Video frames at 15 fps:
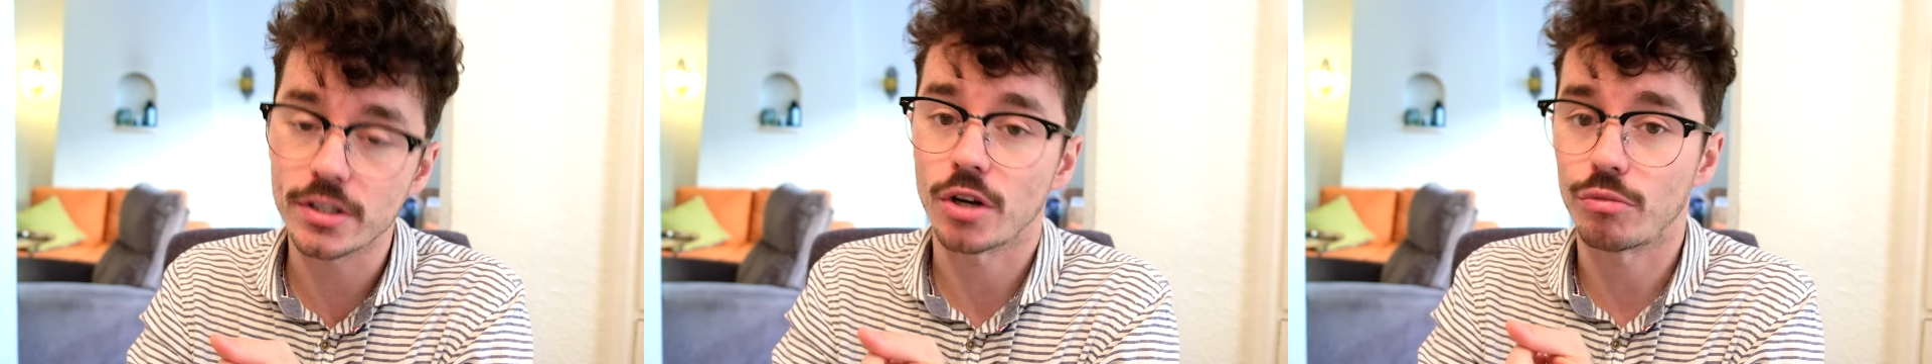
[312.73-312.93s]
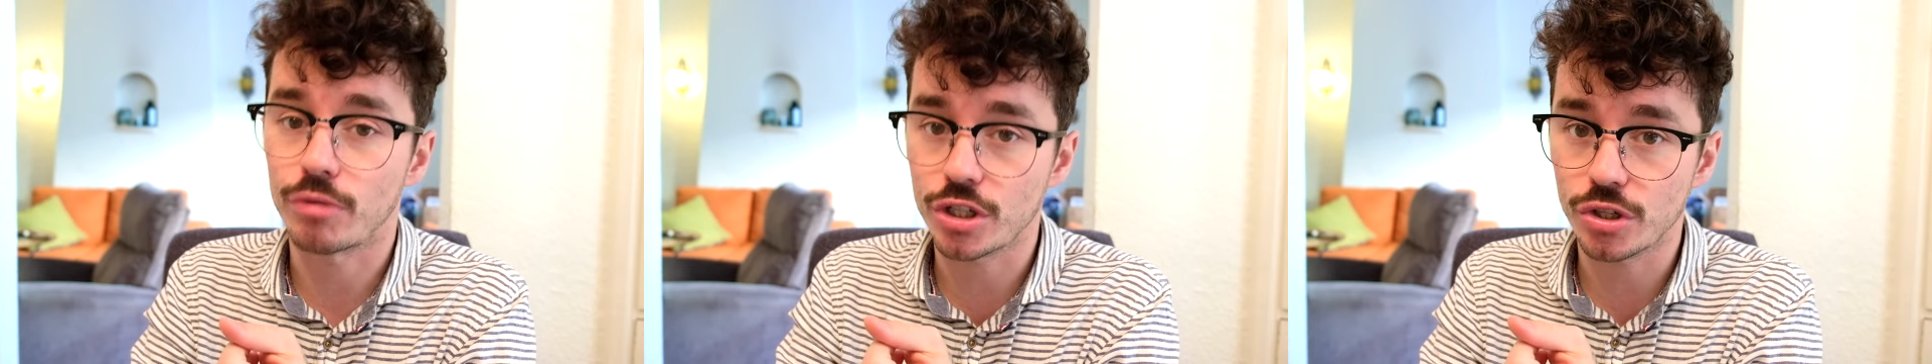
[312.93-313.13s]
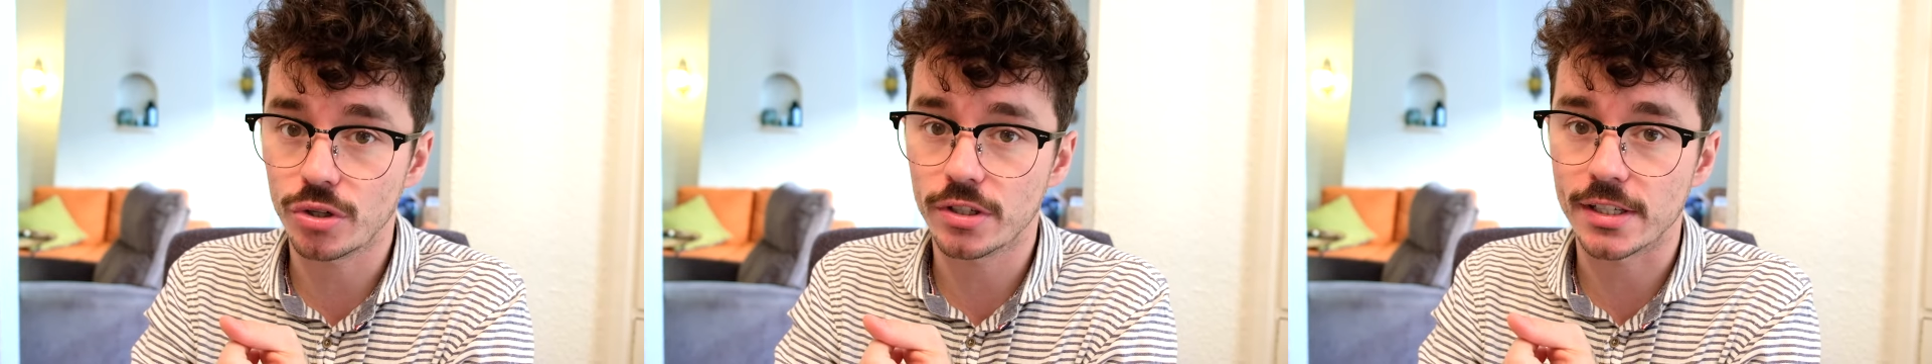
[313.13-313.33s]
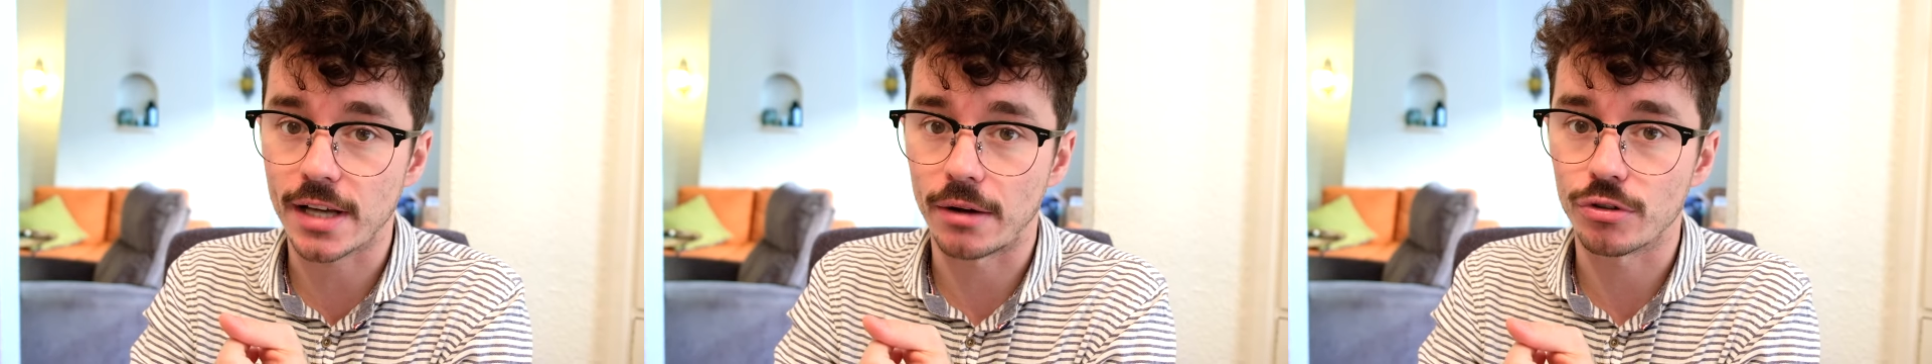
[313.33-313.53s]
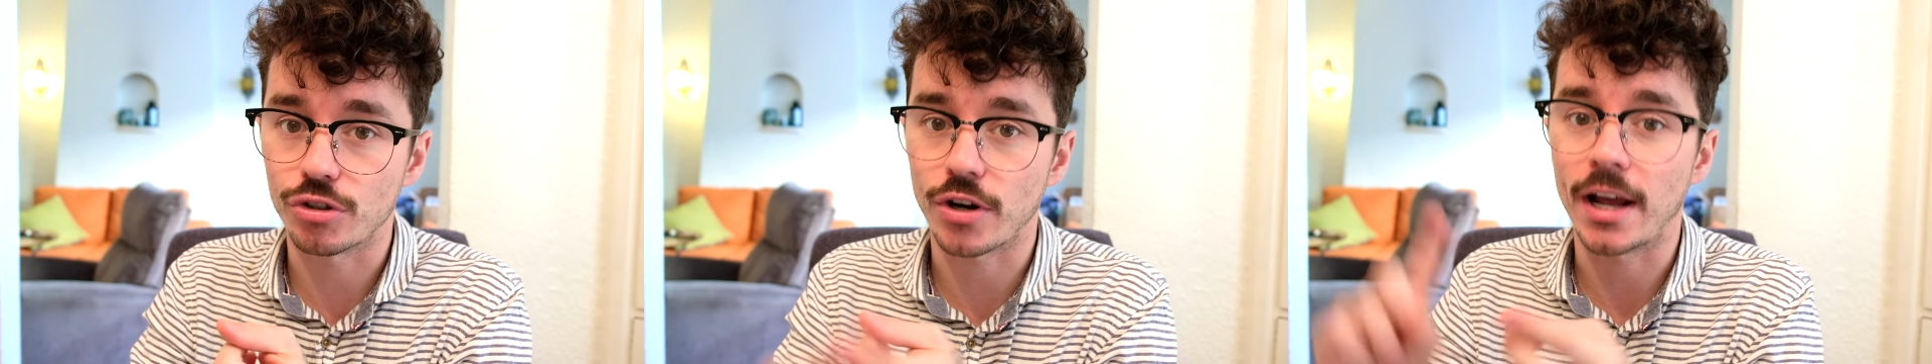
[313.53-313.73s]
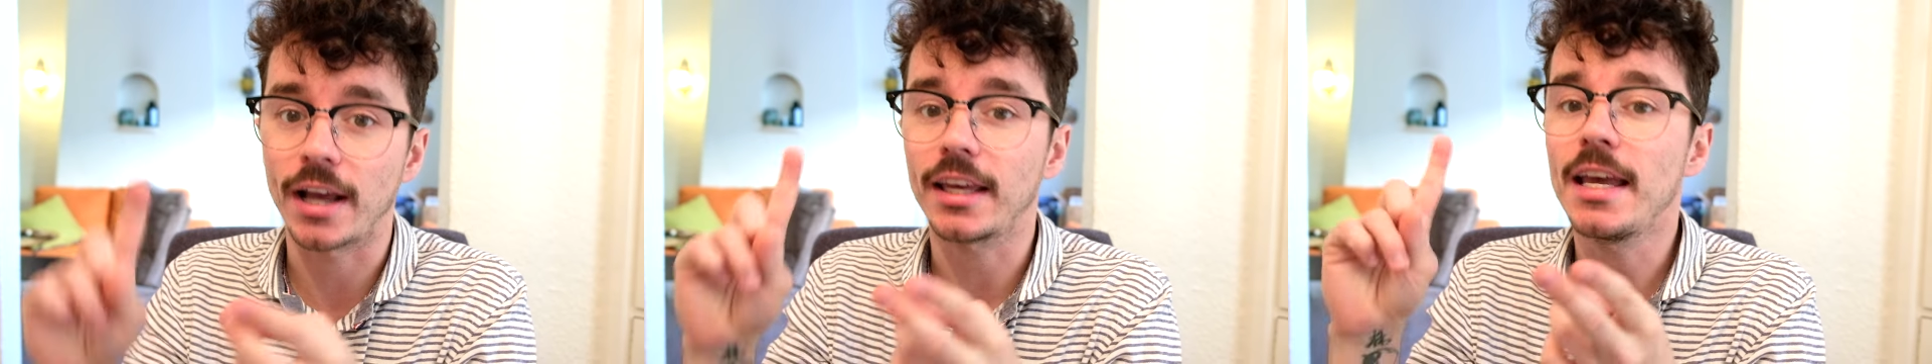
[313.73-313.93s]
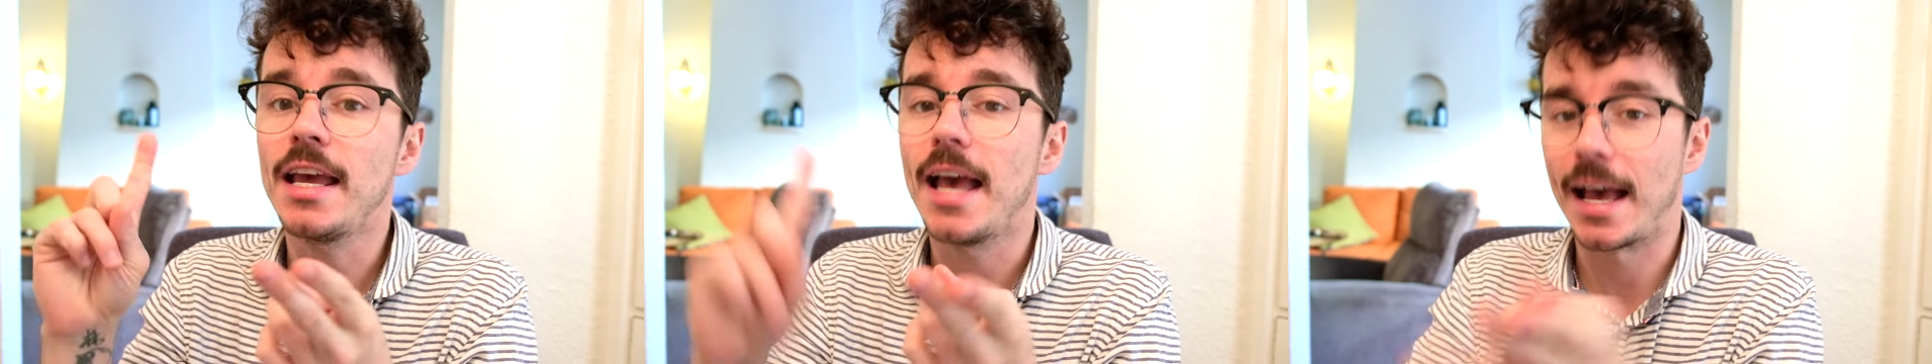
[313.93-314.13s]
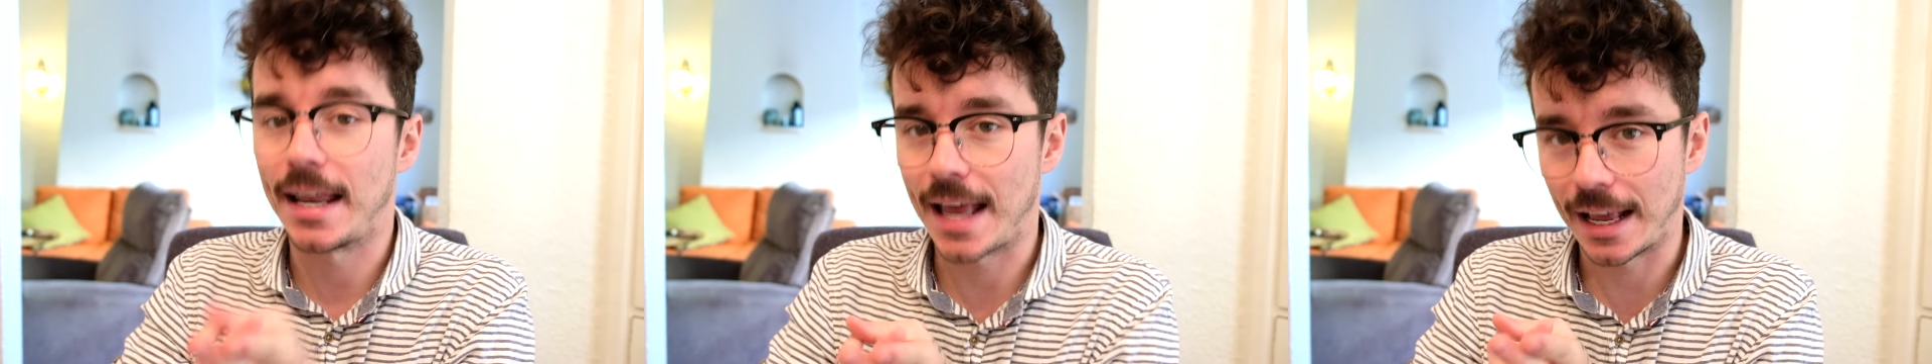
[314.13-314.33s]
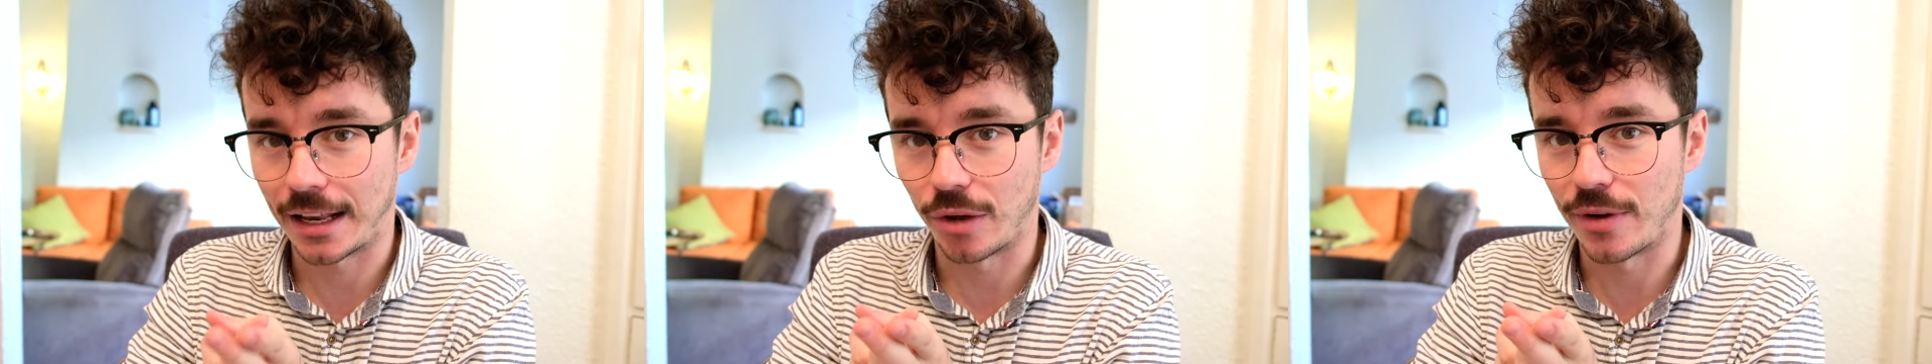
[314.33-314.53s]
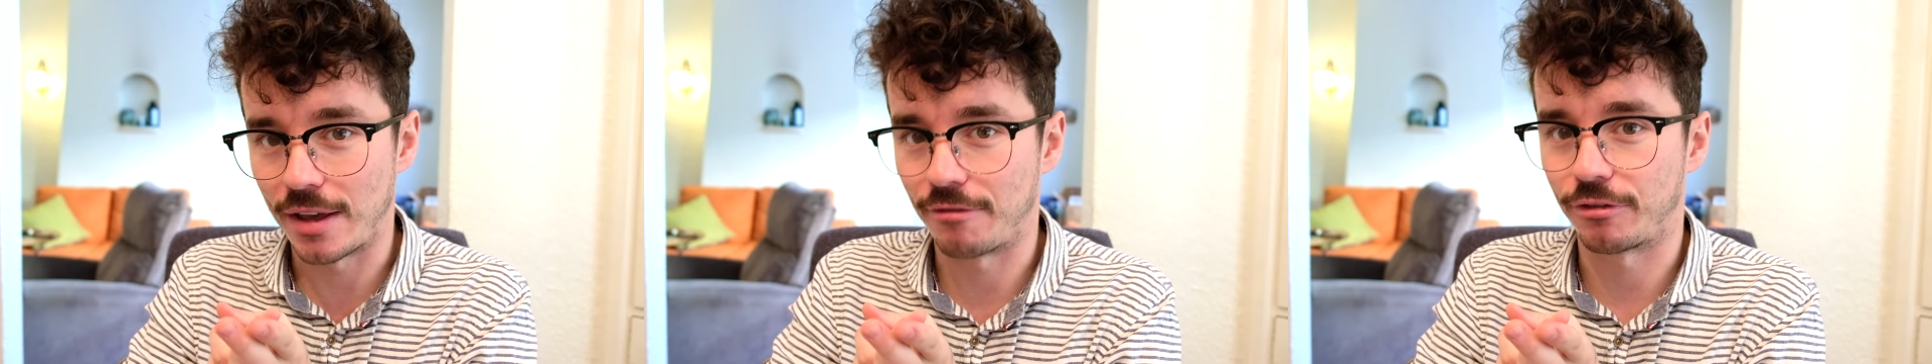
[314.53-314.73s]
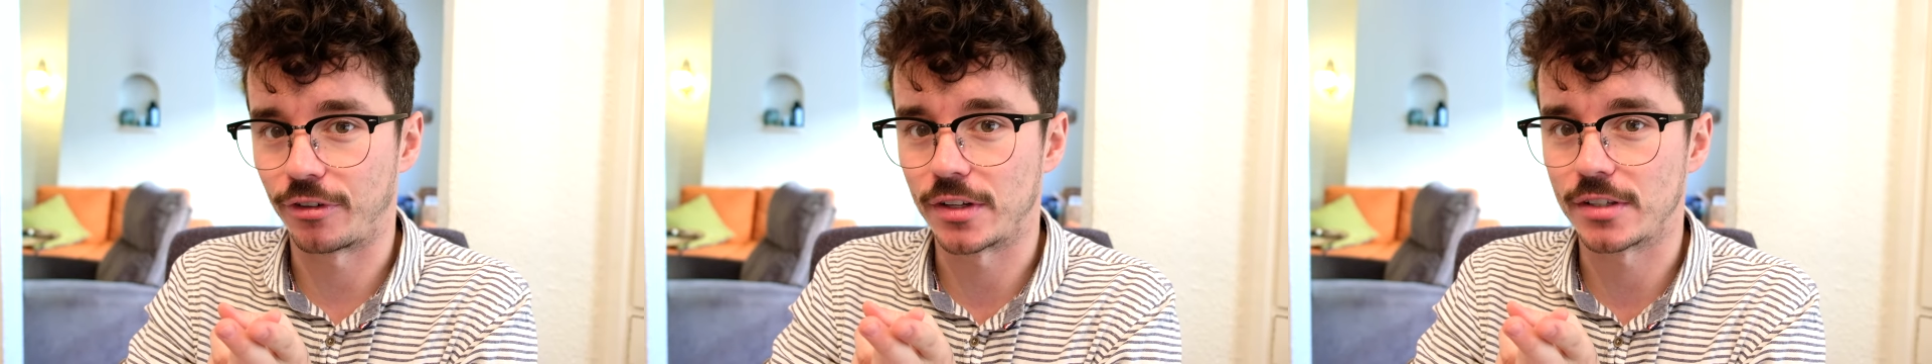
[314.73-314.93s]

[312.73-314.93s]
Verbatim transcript: original soundtrack and Halo Infinite